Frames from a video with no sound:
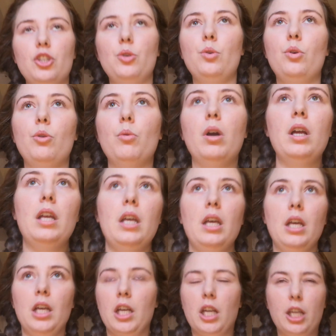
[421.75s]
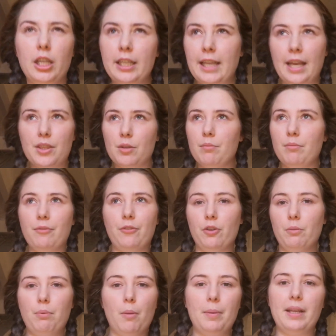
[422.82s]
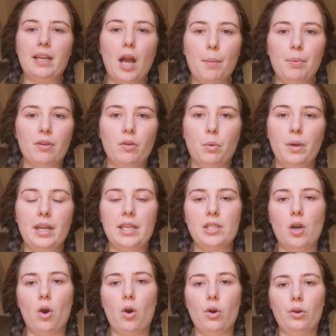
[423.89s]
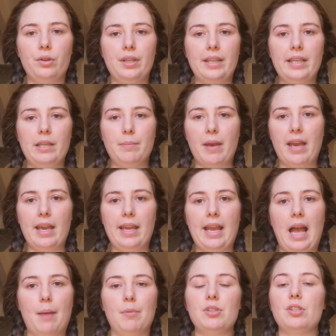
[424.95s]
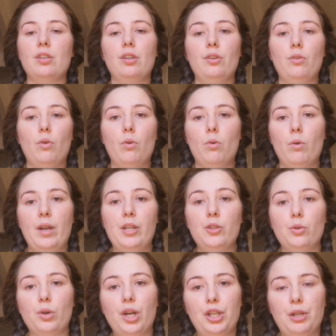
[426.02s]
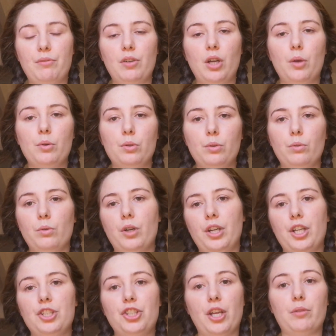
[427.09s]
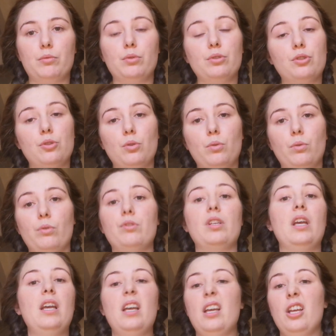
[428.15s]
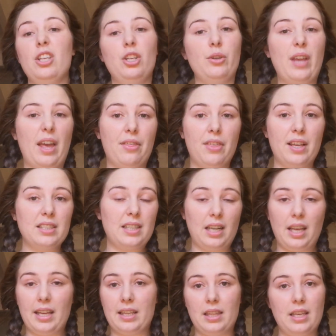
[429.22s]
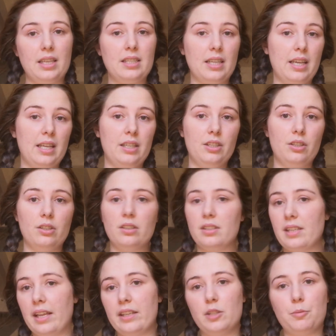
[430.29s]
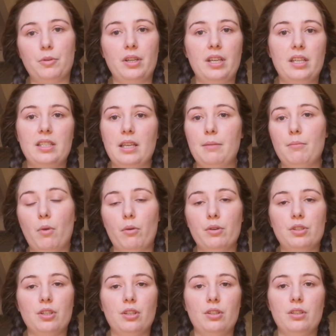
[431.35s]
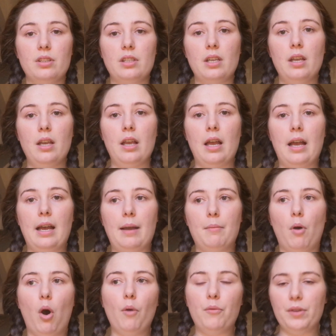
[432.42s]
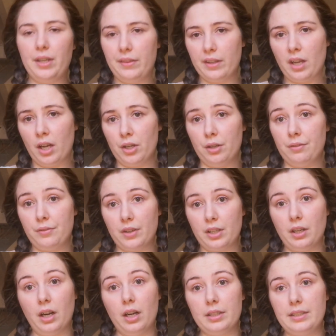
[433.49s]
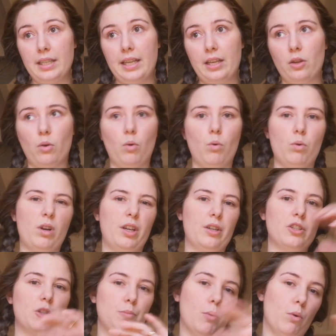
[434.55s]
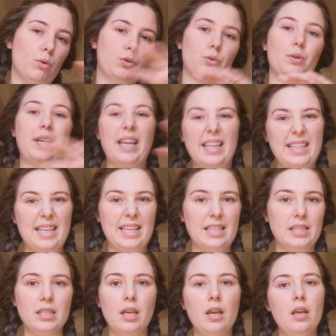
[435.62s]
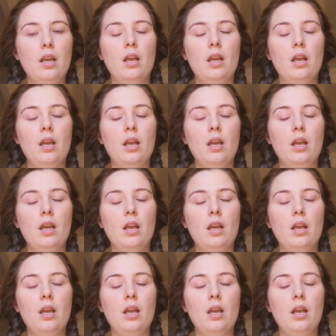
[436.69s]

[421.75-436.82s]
You can get them for probably a couple of quid on eBay, Amazon, or in your kind of local kind of general stores. You get things like this in Sainsbury's, in Morrison's, often in the kind of gardening or kind of sports or kiddies